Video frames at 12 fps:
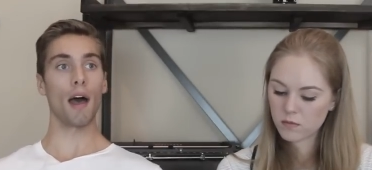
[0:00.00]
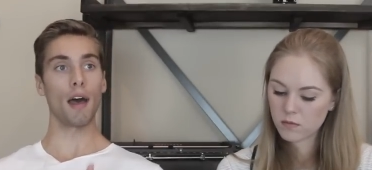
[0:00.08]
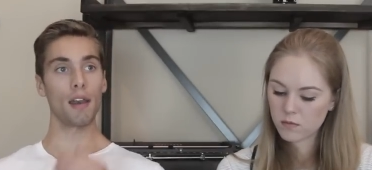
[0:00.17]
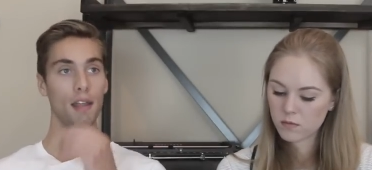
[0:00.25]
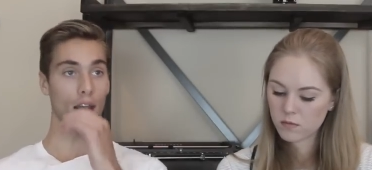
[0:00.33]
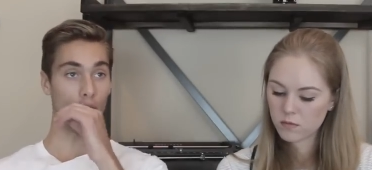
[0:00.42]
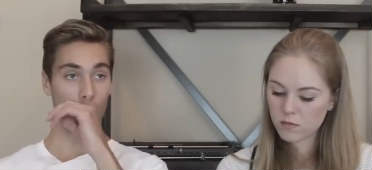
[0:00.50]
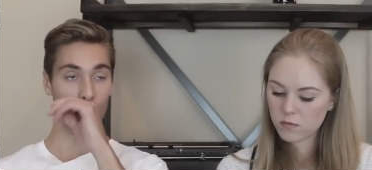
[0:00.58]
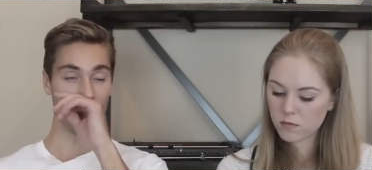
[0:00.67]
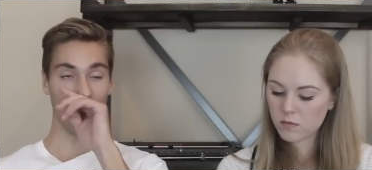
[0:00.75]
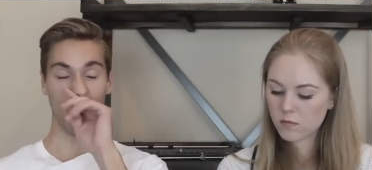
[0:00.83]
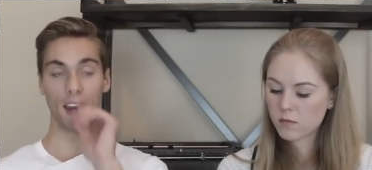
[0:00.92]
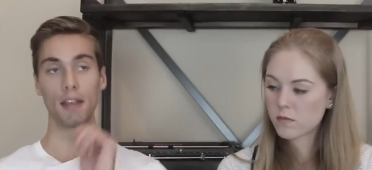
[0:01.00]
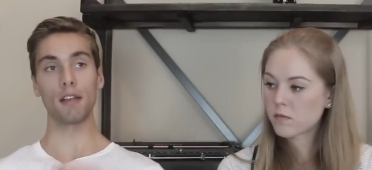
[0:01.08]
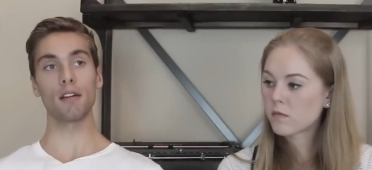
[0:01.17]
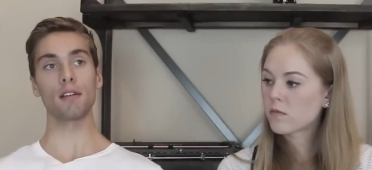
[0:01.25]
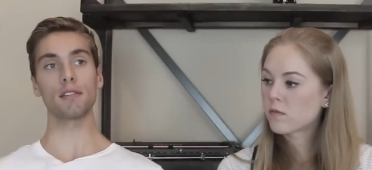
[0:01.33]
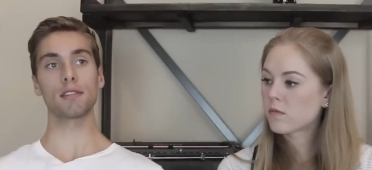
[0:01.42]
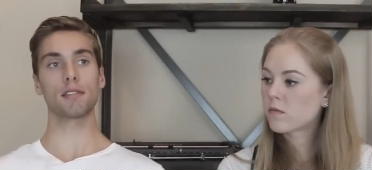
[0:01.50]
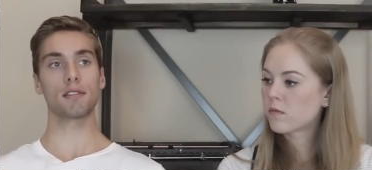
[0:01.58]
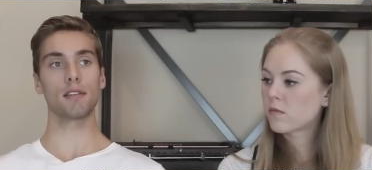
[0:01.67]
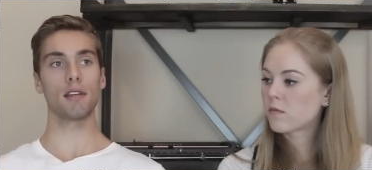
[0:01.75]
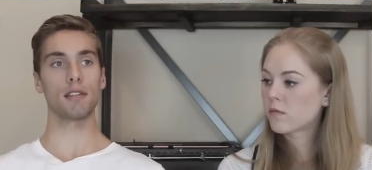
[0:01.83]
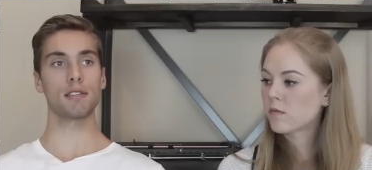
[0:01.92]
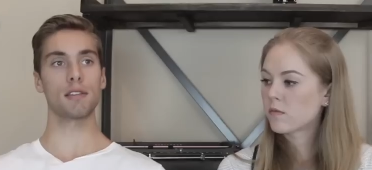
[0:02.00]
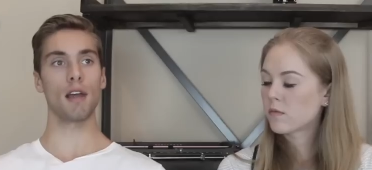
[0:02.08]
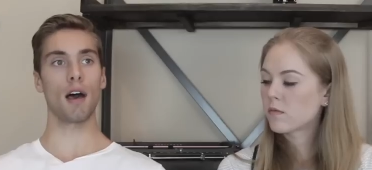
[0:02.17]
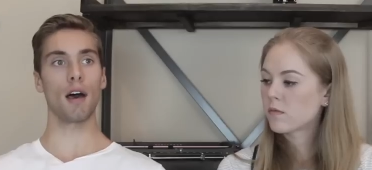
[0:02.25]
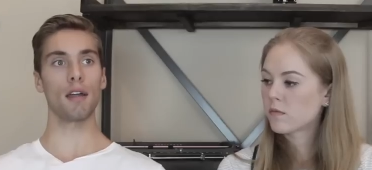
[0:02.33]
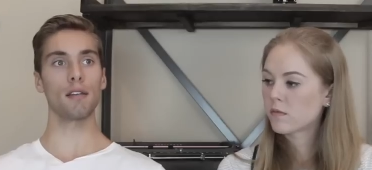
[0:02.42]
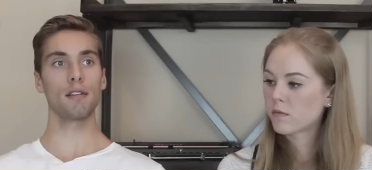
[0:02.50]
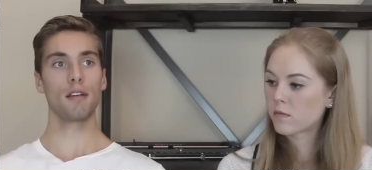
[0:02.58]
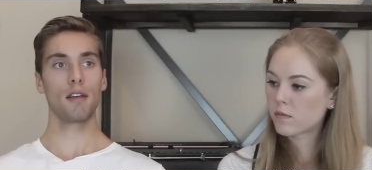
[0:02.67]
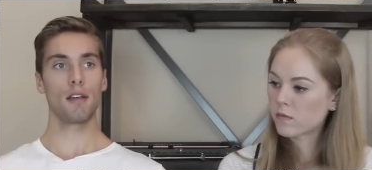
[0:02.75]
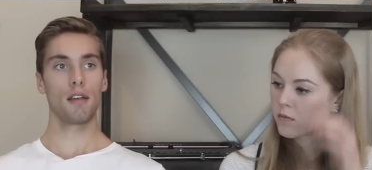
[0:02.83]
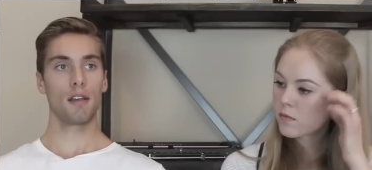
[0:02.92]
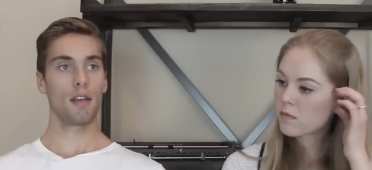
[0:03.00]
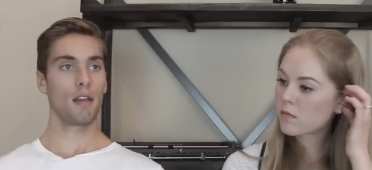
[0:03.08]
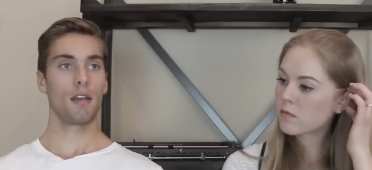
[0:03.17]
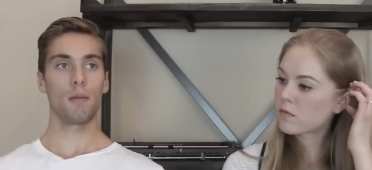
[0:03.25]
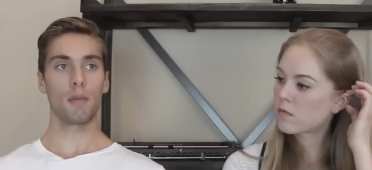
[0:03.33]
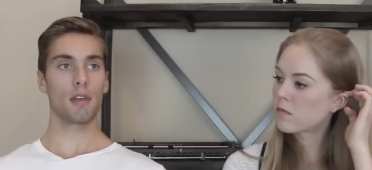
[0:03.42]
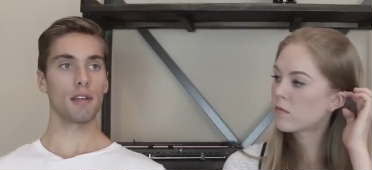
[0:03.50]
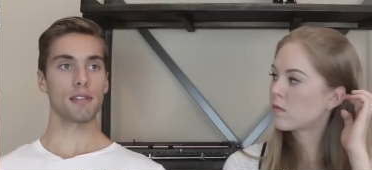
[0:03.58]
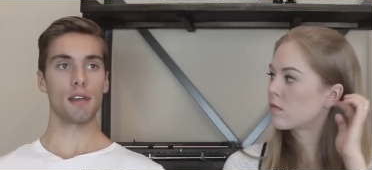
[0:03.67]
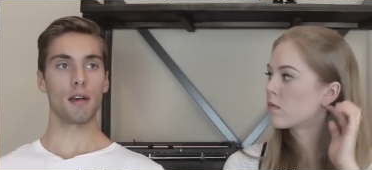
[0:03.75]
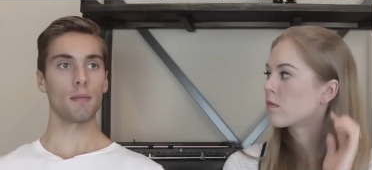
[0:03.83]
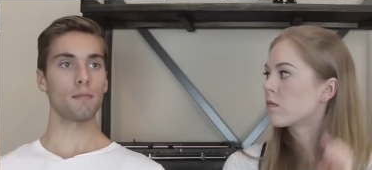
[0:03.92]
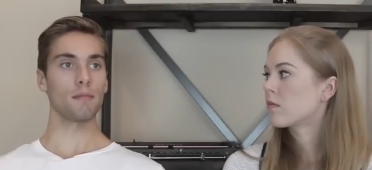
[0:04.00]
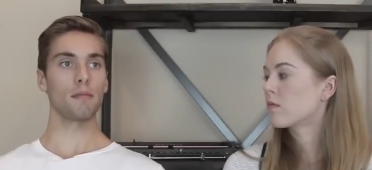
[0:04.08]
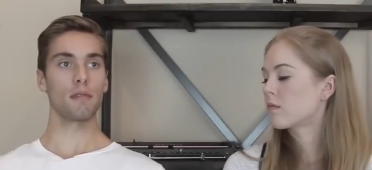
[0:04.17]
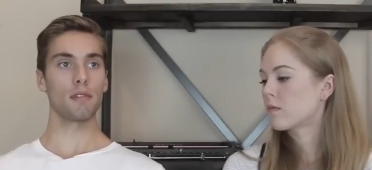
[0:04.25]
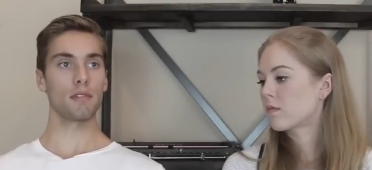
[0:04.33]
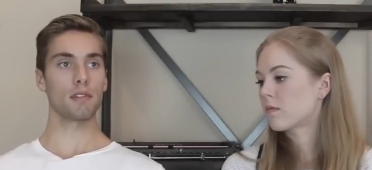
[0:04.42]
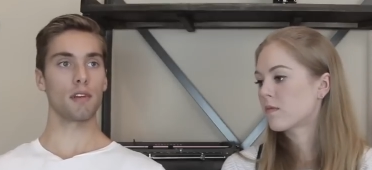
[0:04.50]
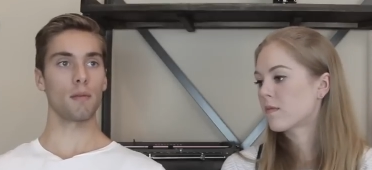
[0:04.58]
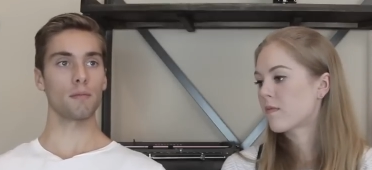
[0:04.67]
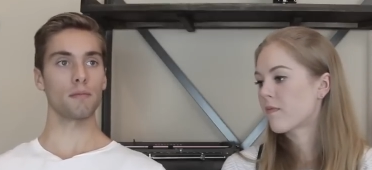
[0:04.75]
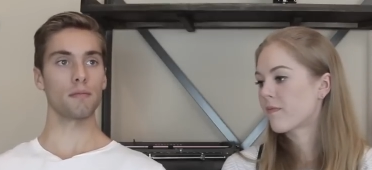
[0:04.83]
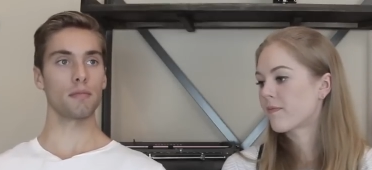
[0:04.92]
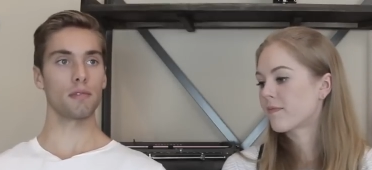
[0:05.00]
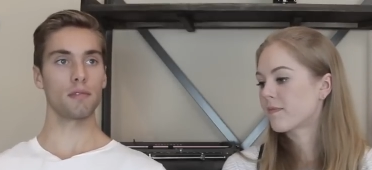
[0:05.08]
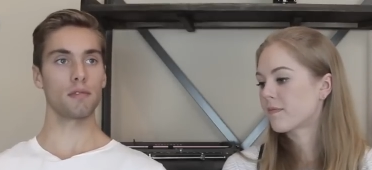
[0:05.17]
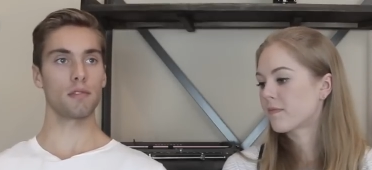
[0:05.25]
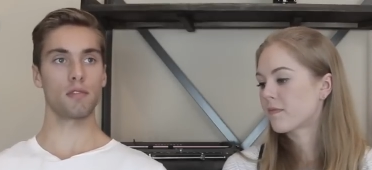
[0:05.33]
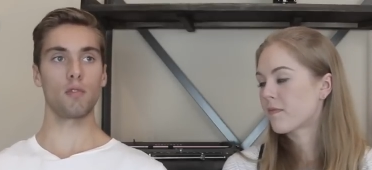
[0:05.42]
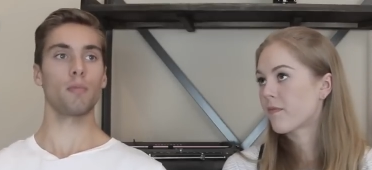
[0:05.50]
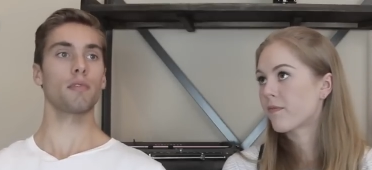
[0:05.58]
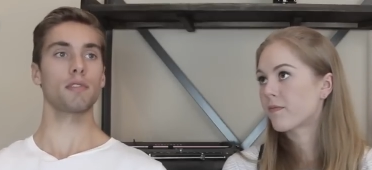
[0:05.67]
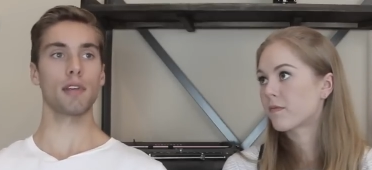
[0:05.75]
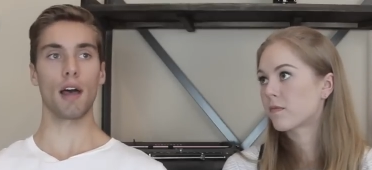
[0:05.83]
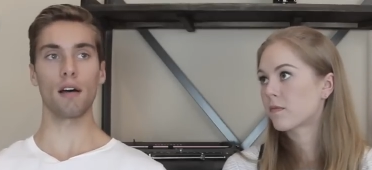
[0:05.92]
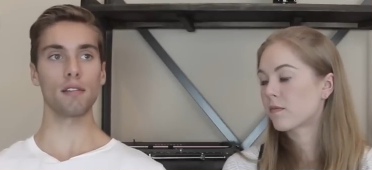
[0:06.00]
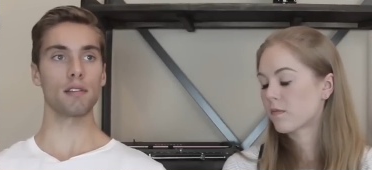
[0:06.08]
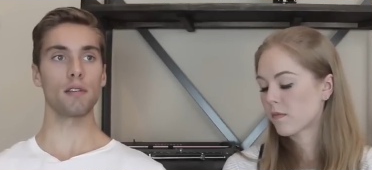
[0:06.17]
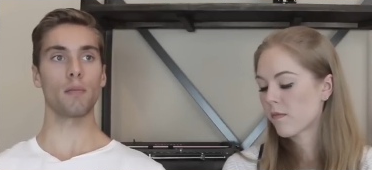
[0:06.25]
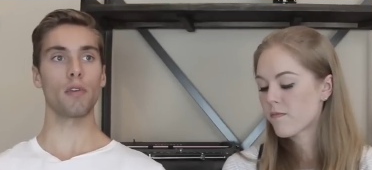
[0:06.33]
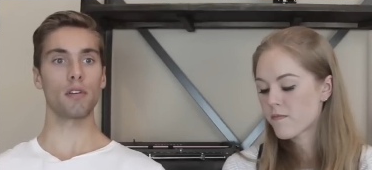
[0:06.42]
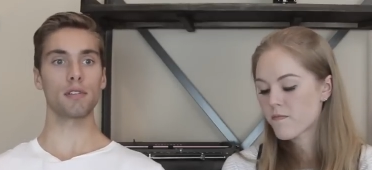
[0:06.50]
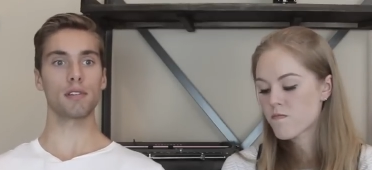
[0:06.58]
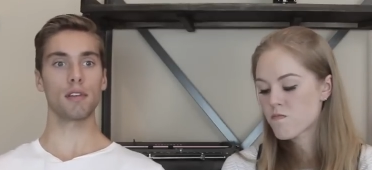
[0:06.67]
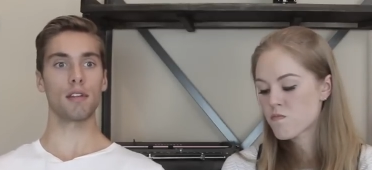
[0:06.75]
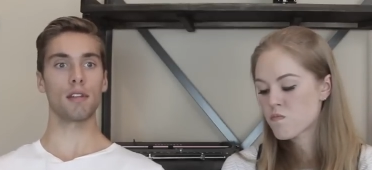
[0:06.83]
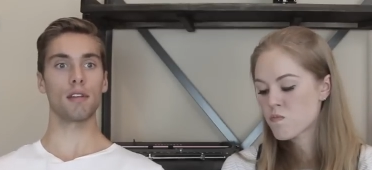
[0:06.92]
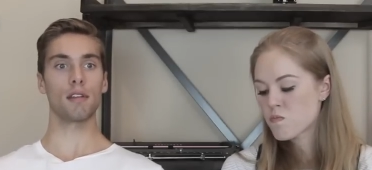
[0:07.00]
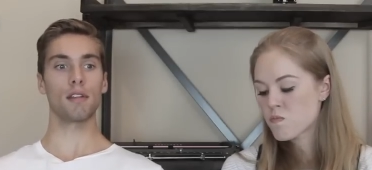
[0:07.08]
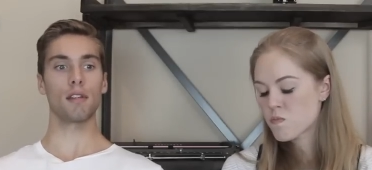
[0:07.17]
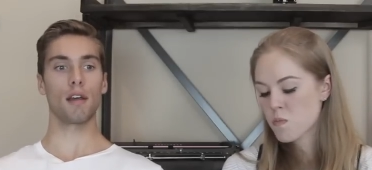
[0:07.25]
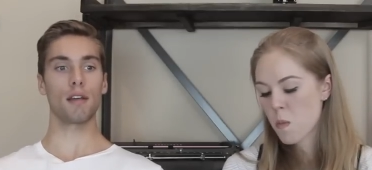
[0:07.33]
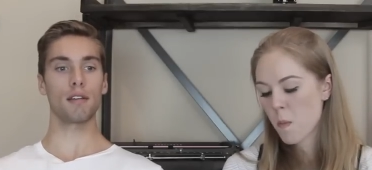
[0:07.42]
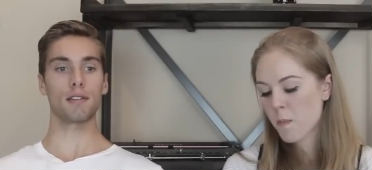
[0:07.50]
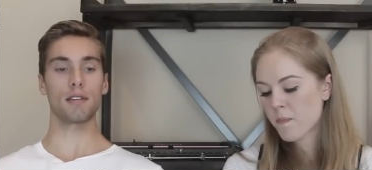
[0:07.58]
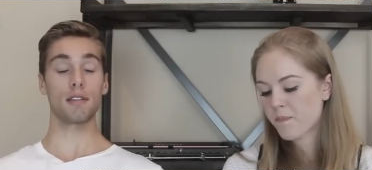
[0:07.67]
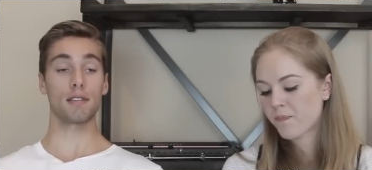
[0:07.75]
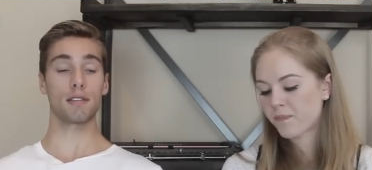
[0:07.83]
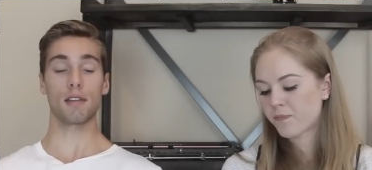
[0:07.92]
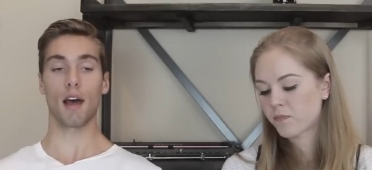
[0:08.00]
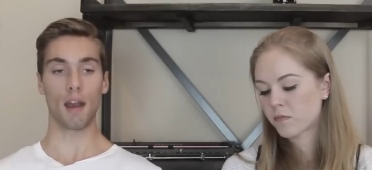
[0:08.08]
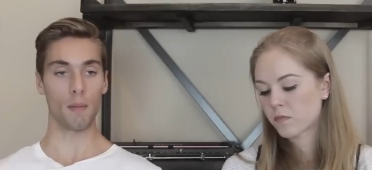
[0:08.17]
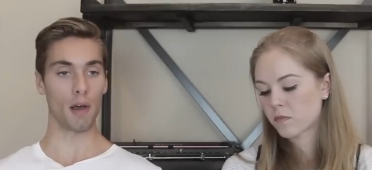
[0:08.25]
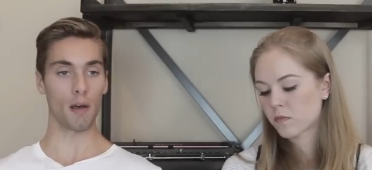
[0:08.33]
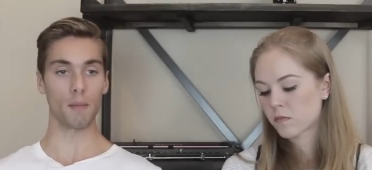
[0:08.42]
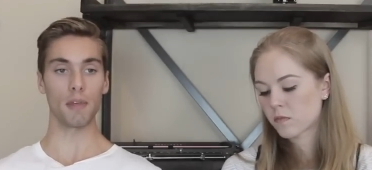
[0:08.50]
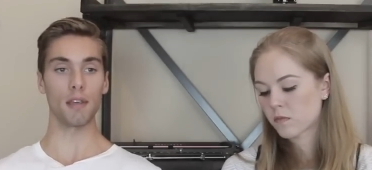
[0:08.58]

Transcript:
Speaker 1: at and how I got here. It's it's not because I'm some super talented person and uh, it's, it's not about